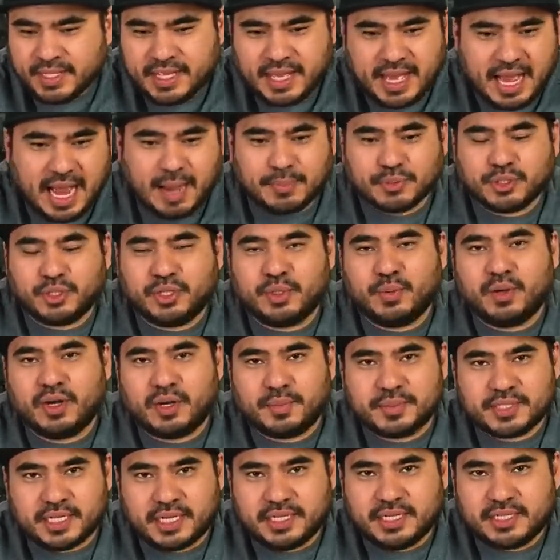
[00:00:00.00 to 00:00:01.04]
Absolutely one hundred
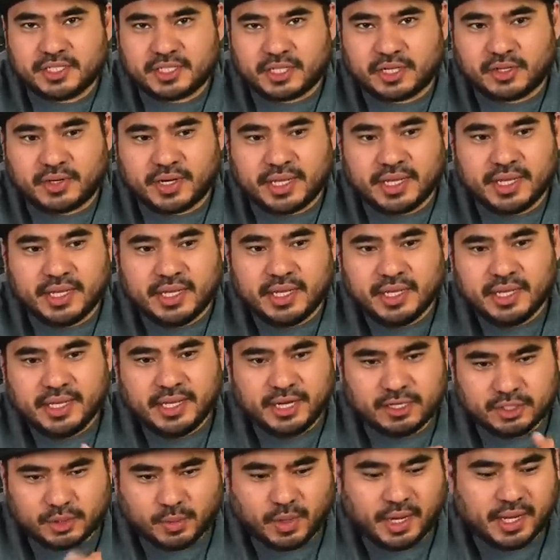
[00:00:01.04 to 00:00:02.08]
percent disagree.
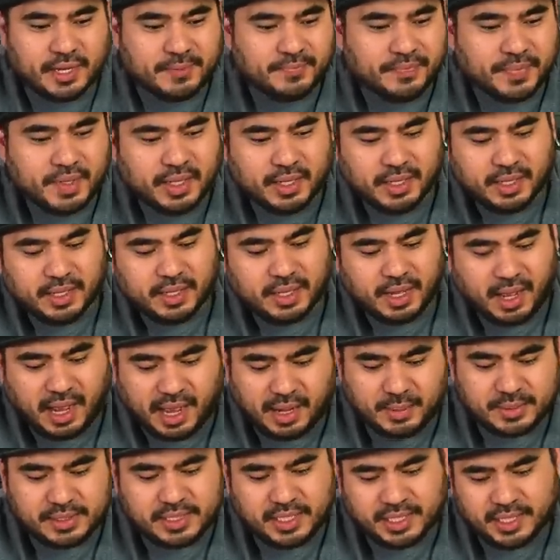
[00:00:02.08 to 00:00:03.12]
Here's why. I
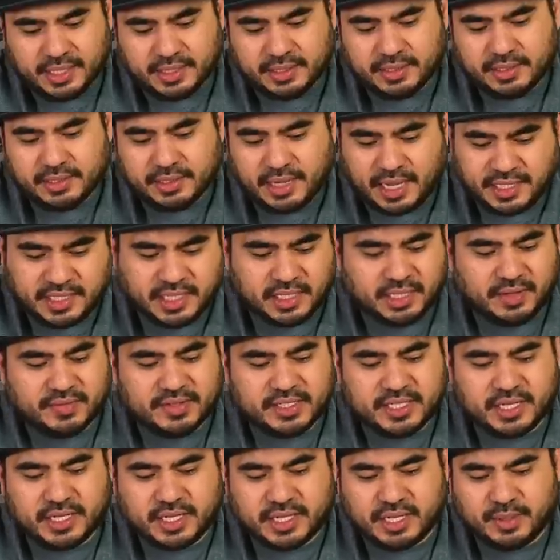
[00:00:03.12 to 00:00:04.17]
was hit. nineteen eleven
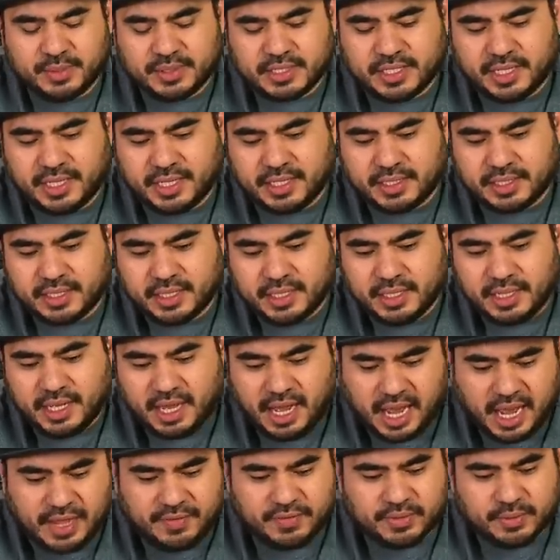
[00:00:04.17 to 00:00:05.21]
Syndicate was hit.
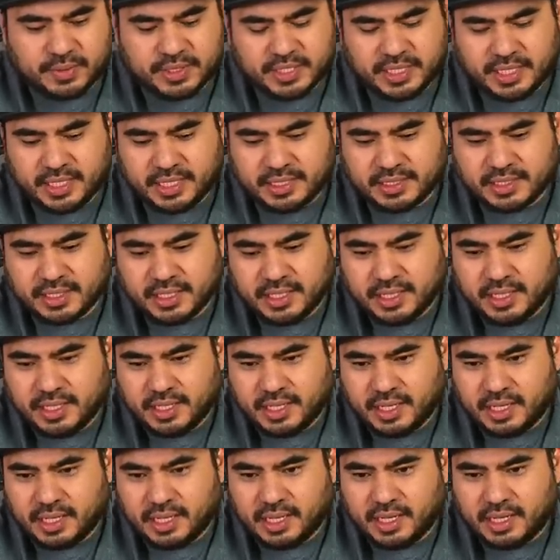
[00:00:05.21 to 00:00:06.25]
Ivan was hit.
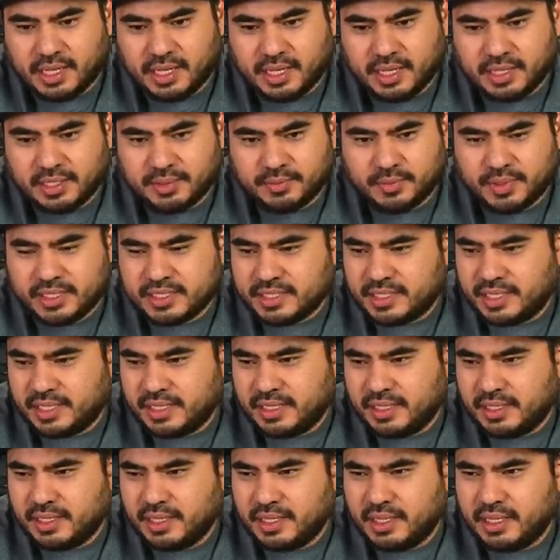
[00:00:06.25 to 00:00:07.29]
Uh, what is it?
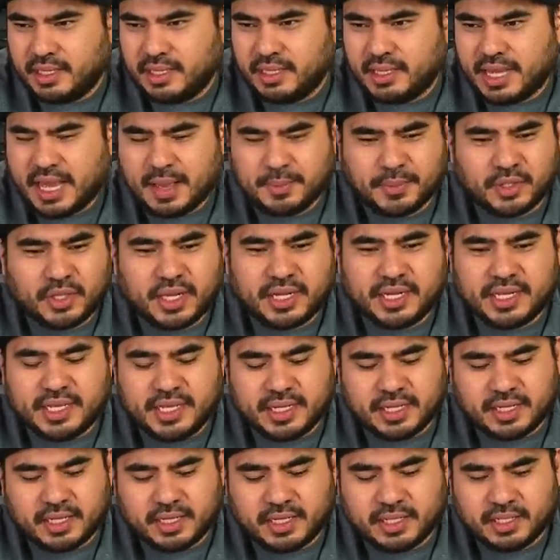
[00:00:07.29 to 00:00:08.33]
Uh, Amaralyn
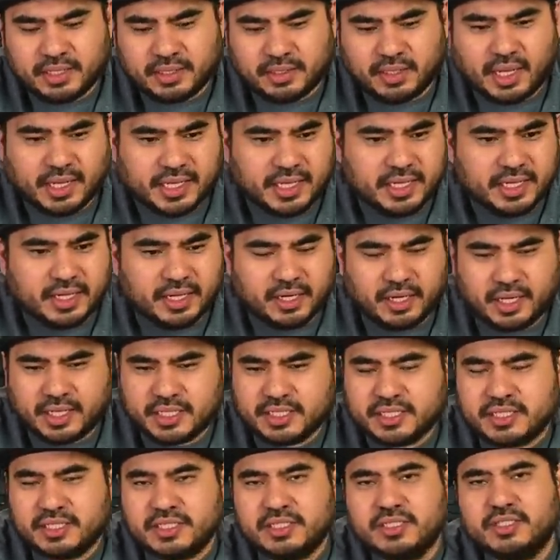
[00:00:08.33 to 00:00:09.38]
Incorporated. Lucky Gun. Like,
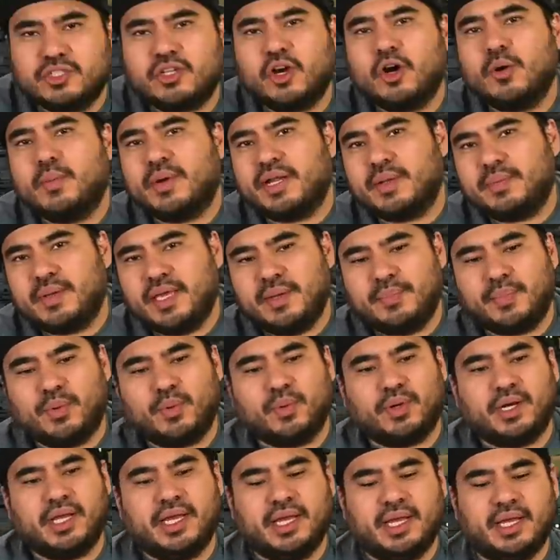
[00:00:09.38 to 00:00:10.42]
so many people
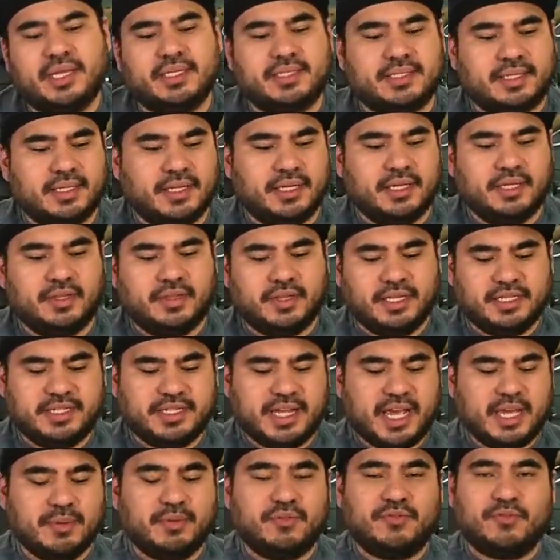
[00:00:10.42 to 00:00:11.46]
were hit the
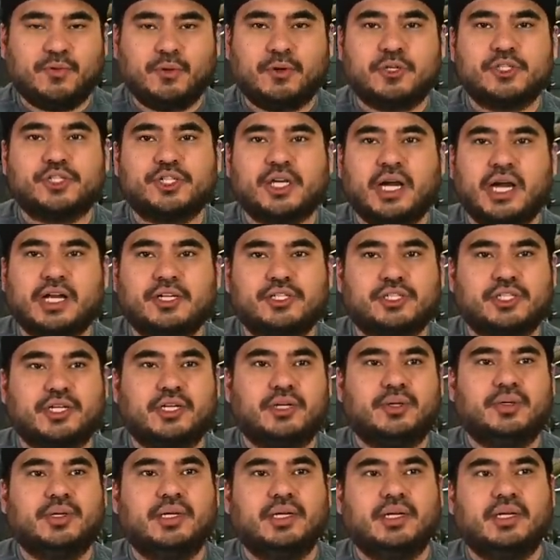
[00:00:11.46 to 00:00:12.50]
day before SHOT
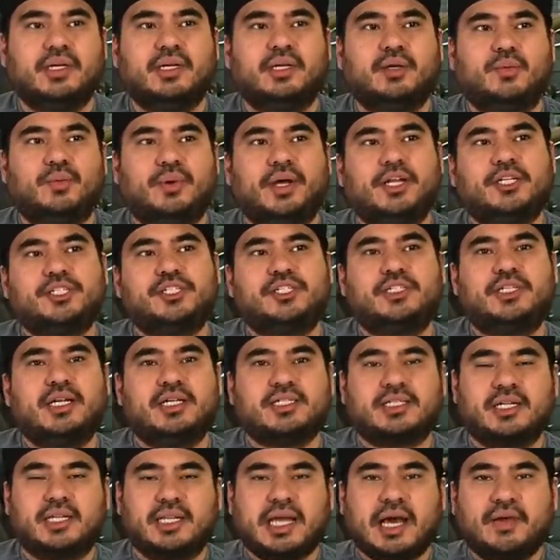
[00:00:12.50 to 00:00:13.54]
Show, which
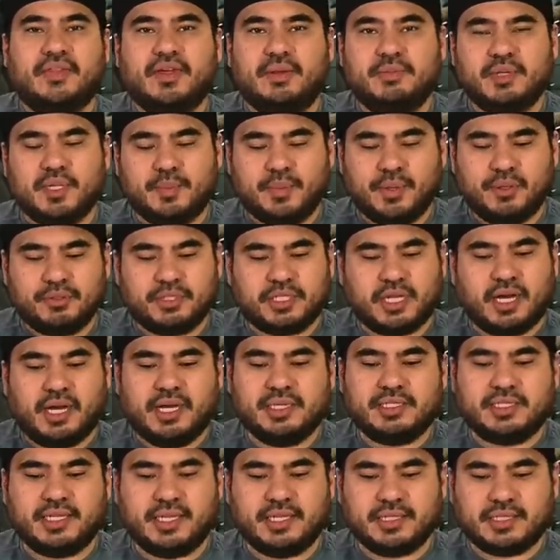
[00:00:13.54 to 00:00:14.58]
doesn't allow them to post
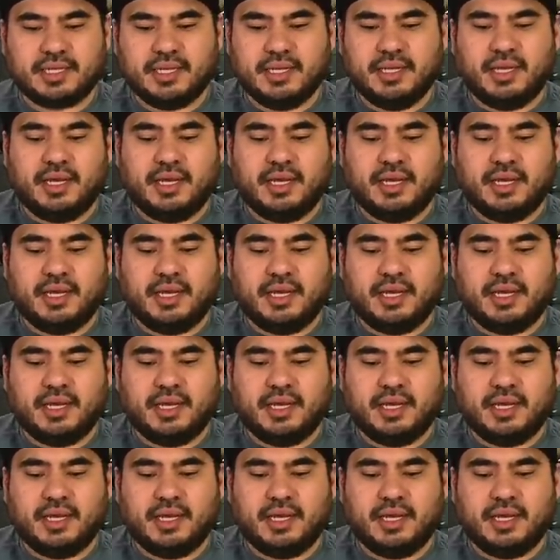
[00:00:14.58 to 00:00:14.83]
content.